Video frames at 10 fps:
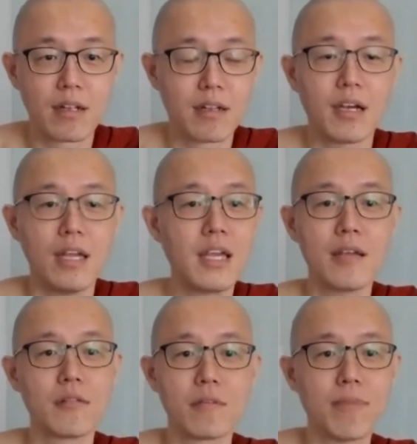
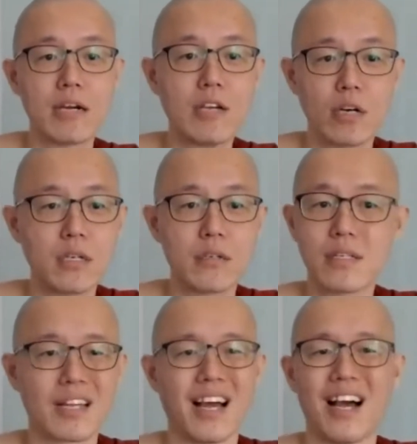Hey, parking
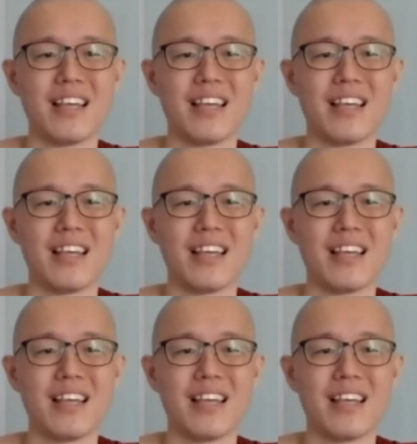warden,